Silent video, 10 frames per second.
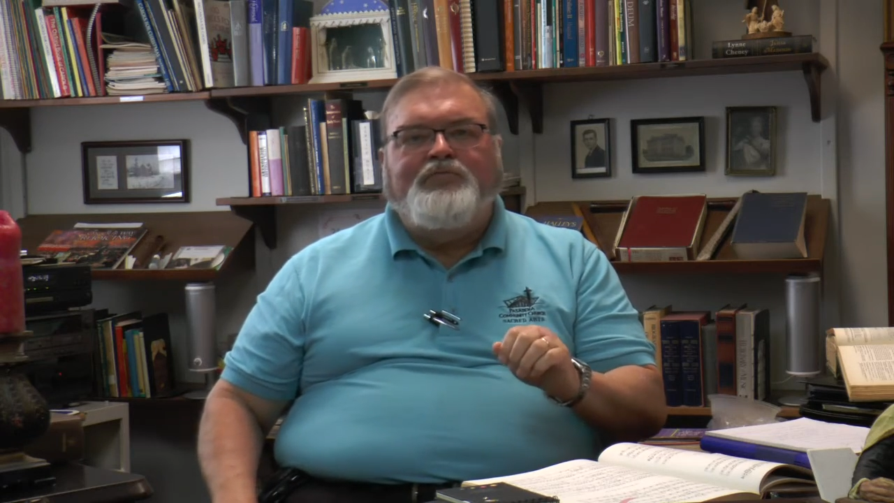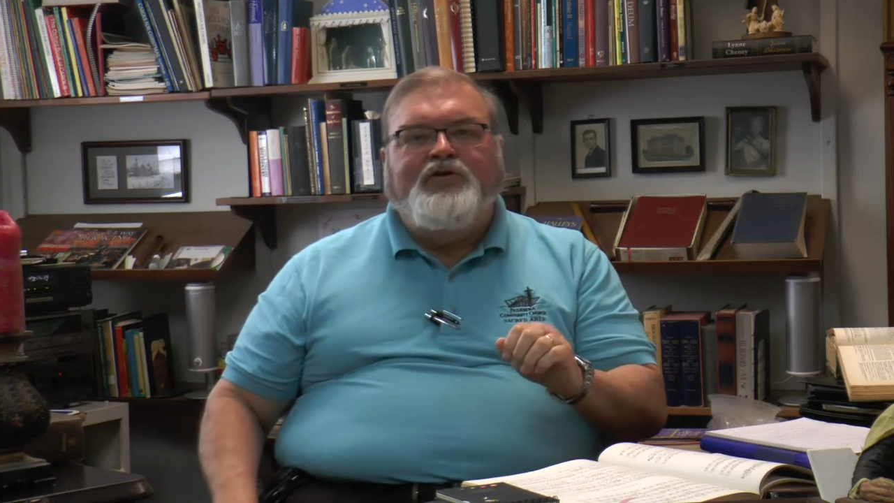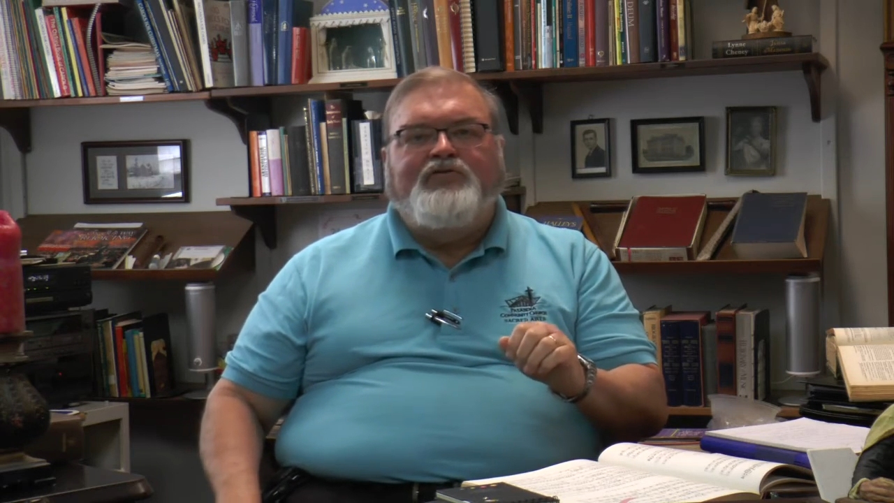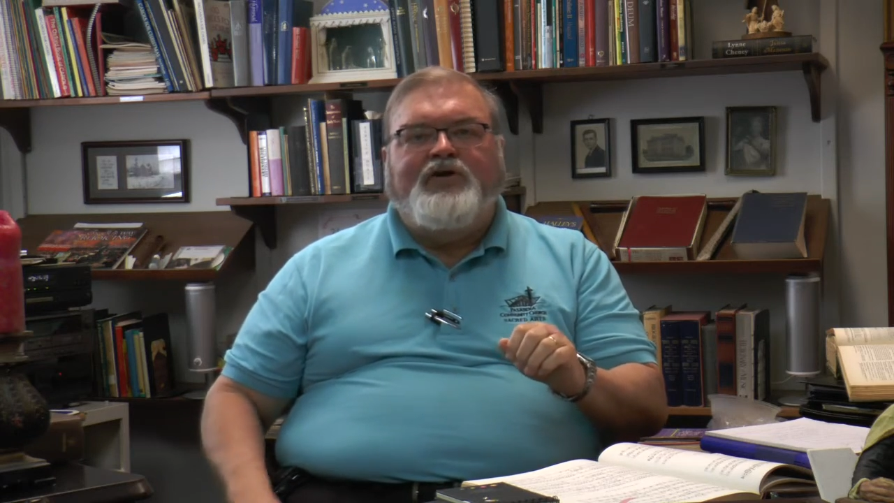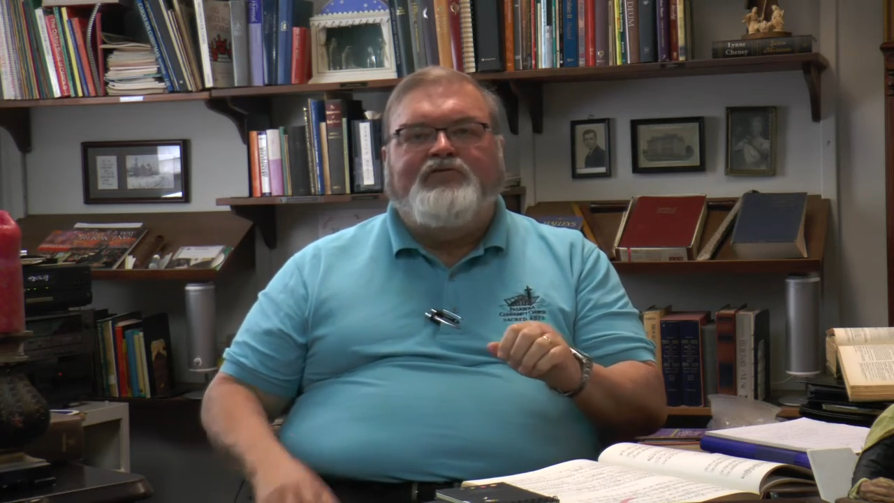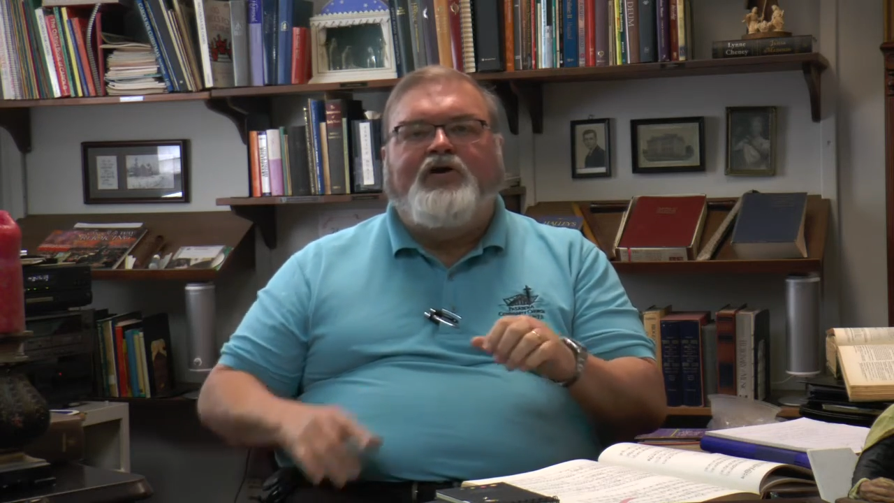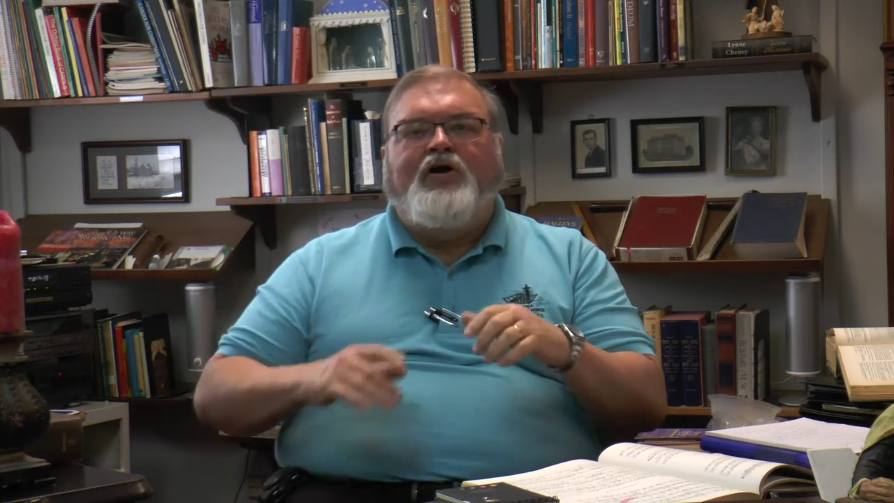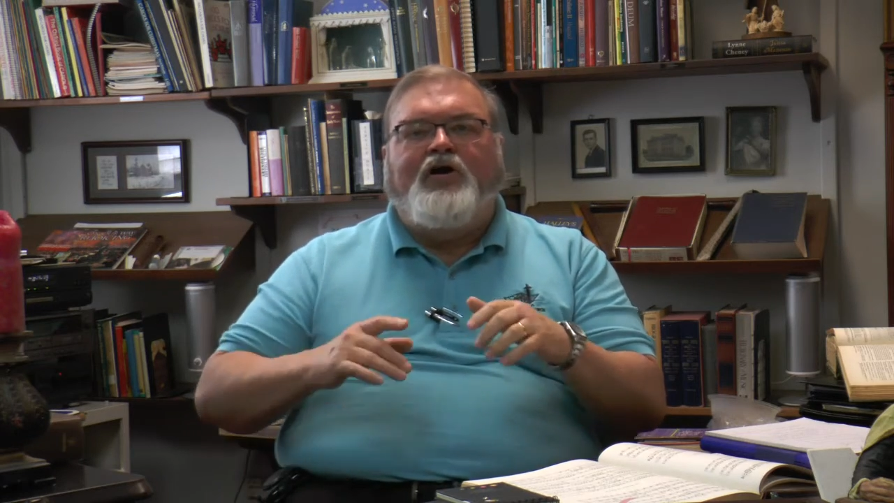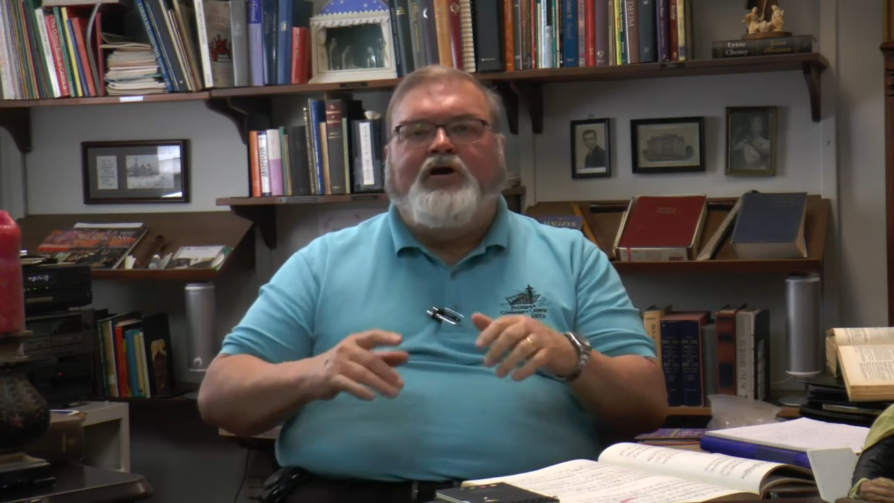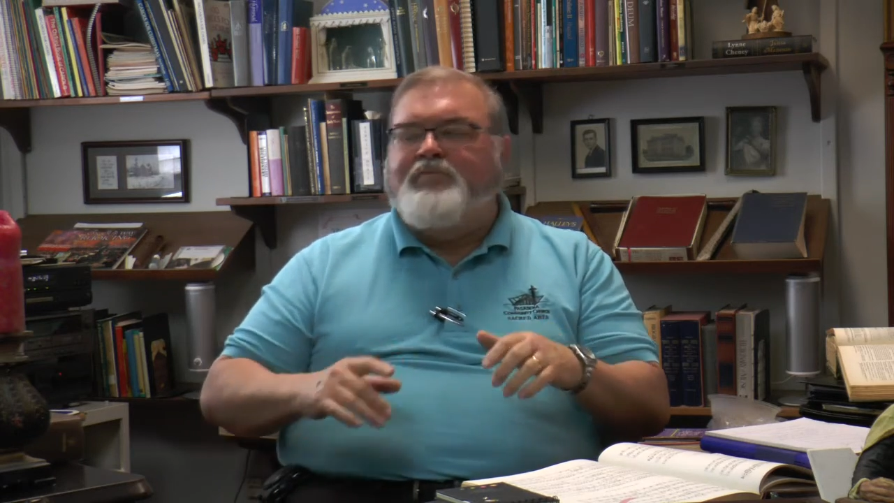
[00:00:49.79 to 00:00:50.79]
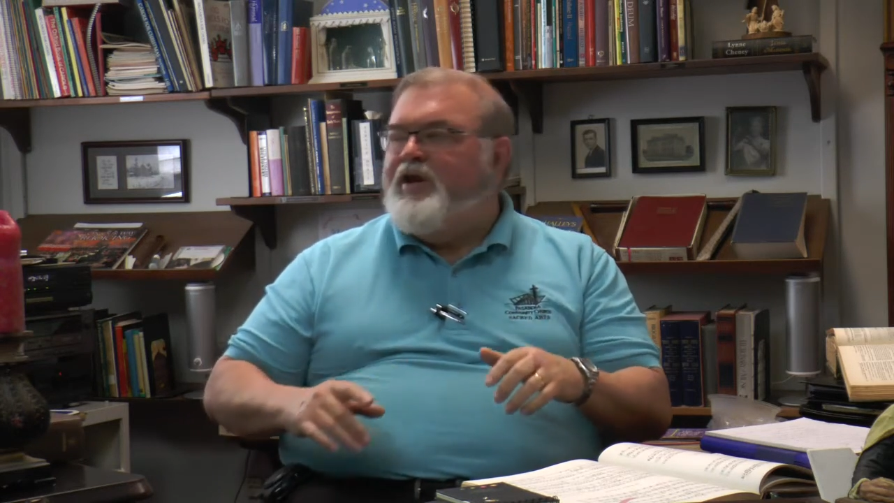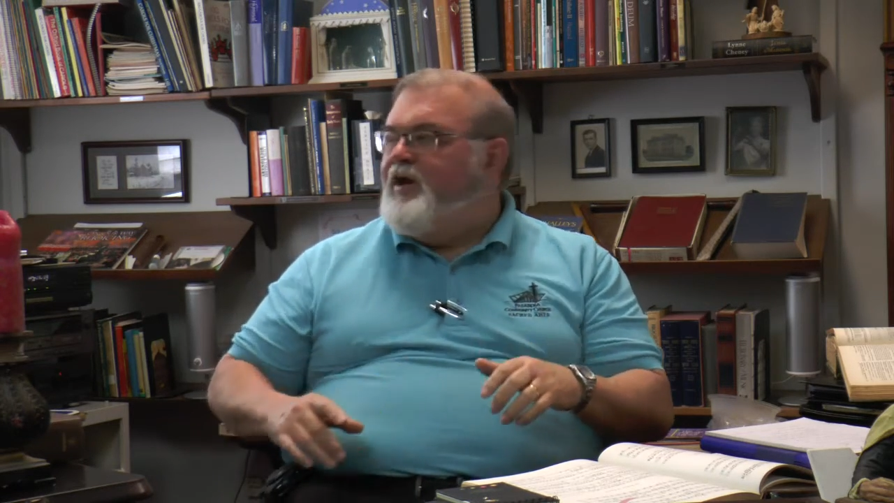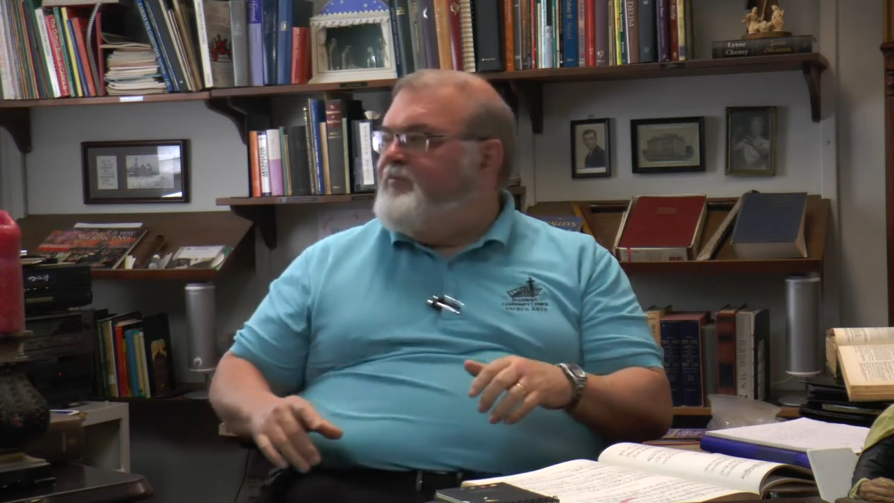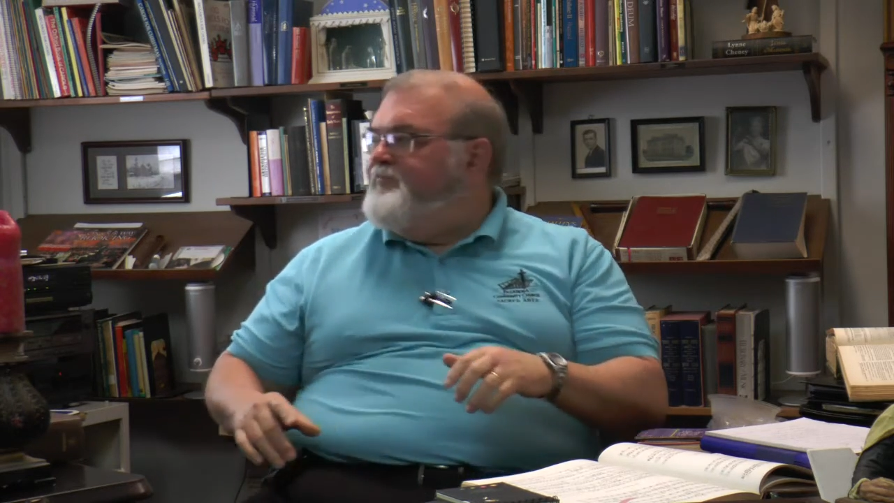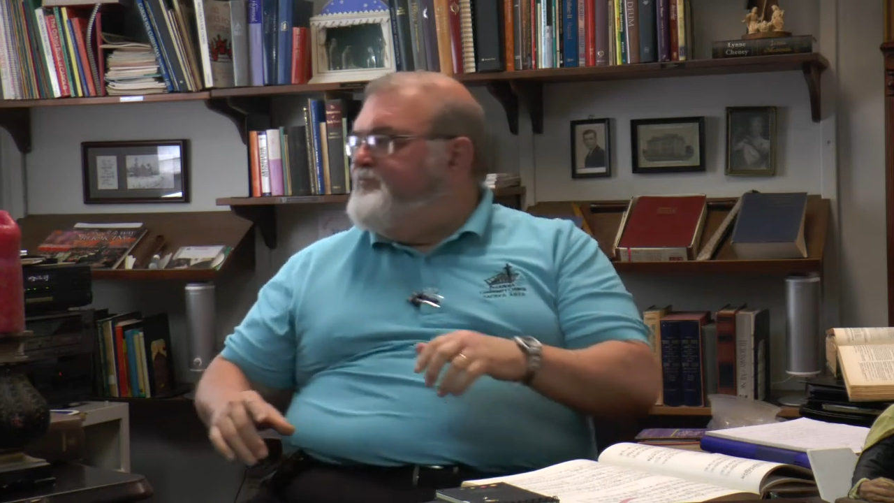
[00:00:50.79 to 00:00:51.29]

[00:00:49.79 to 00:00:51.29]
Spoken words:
music's harmony.